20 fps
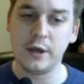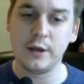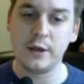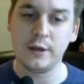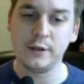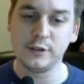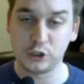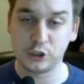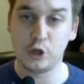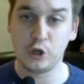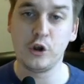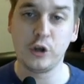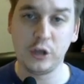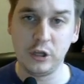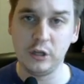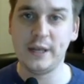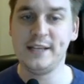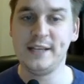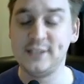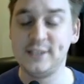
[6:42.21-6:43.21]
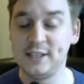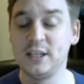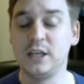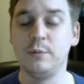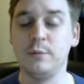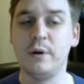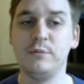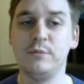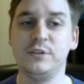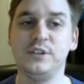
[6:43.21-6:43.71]
circulating
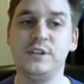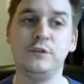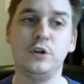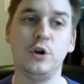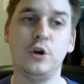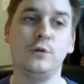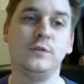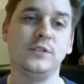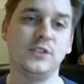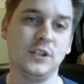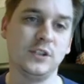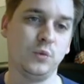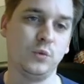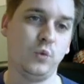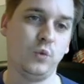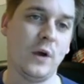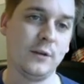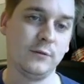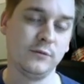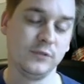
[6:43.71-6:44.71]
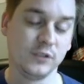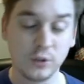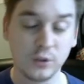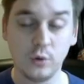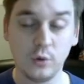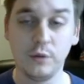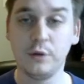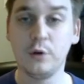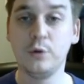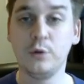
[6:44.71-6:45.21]
commemorative notes as well. So
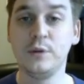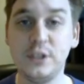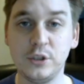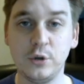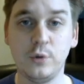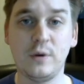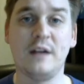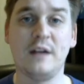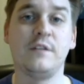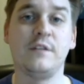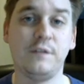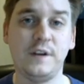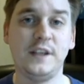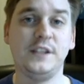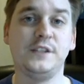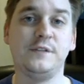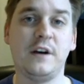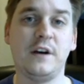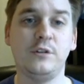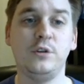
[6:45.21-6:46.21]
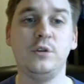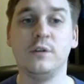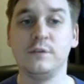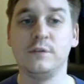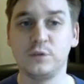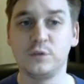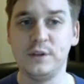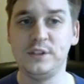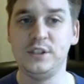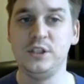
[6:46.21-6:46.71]
although they do have a face value of
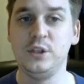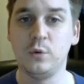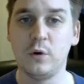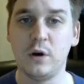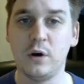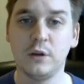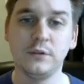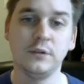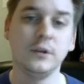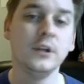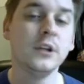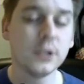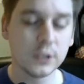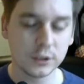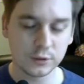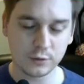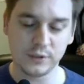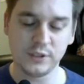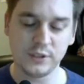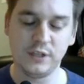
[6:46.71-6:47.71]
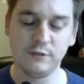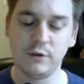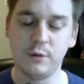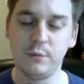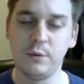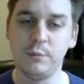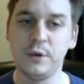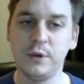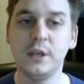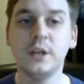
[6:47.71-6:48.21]
20 yuan, 20
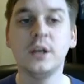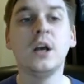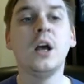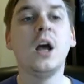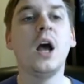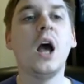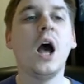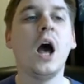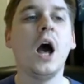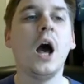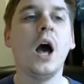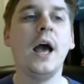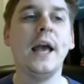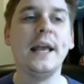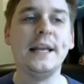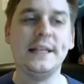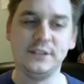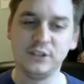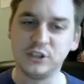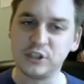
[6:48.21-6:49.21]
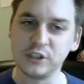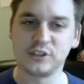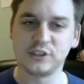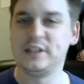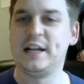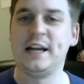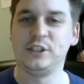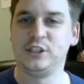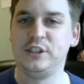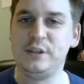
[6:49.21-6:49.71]
renminbi, it doesn't
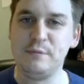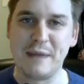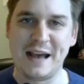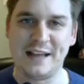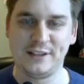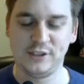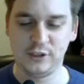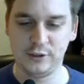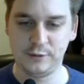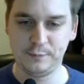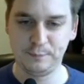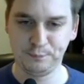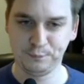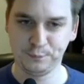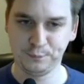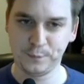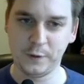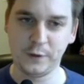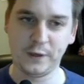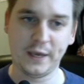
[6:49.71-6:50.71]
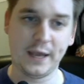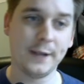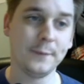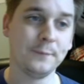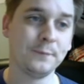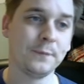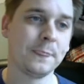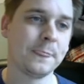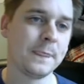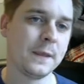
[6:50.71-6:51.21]
actually matter. Okay?
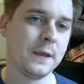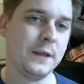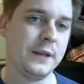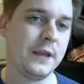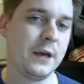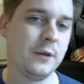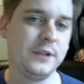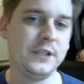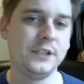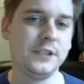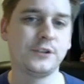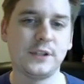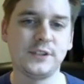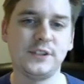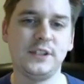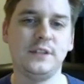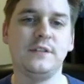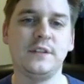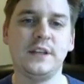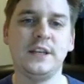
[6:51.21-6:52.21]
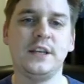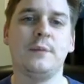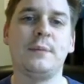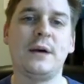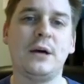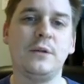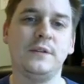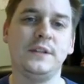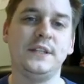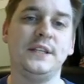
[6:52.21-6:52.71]
Now, the interesting thing
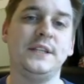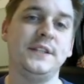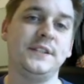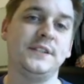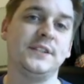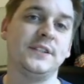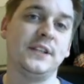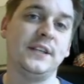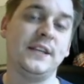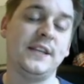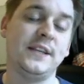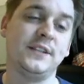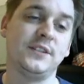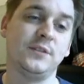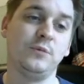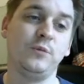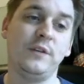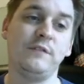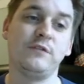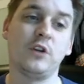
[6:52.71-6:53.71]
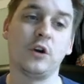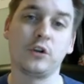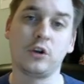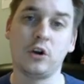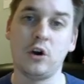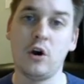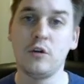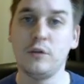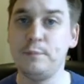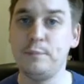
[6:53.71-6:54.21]
about these is we've got a
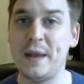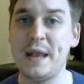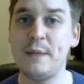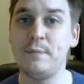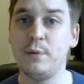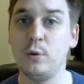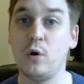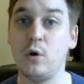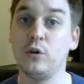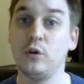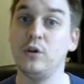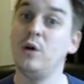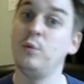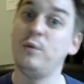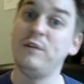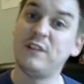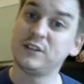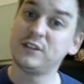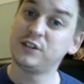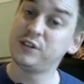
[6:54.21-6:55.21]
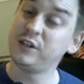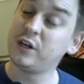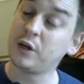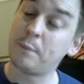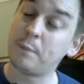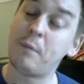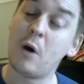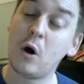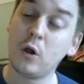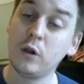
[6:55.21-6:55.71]
cotton paper one and we've actually got
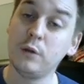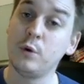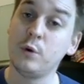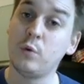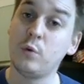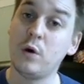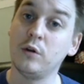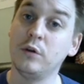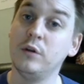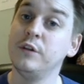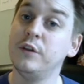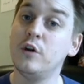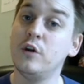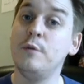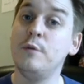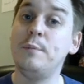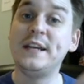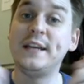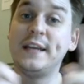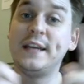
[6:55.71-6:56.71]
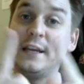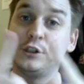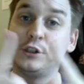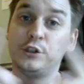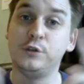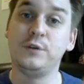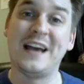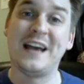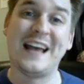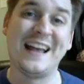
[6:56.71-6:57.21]
a polymer one that are being
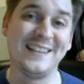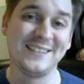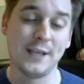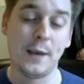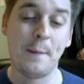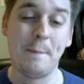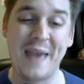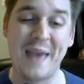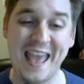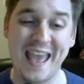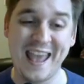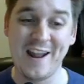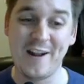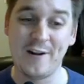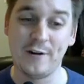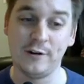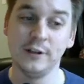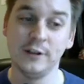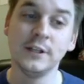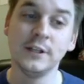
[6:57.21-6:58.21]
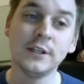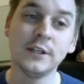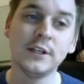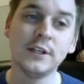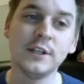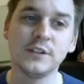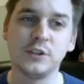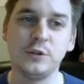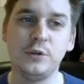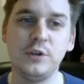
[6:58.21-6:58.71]
issued as a pair.
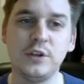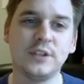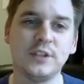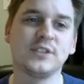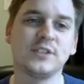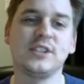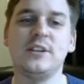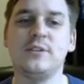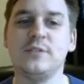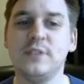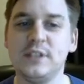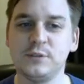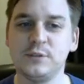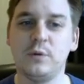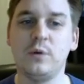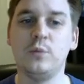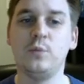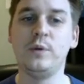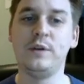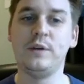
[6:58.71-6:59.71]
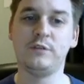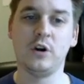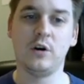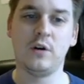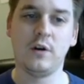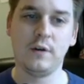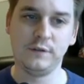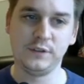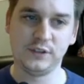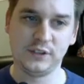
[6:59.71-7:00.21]
So you can see on this one we've got
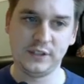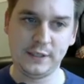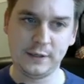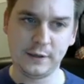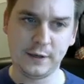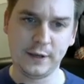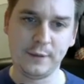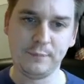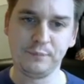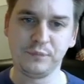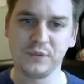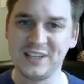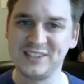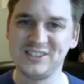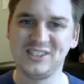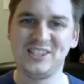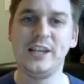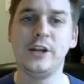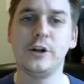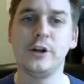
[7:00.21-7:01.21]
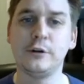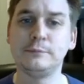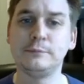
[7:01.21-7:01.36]
obviously a skier,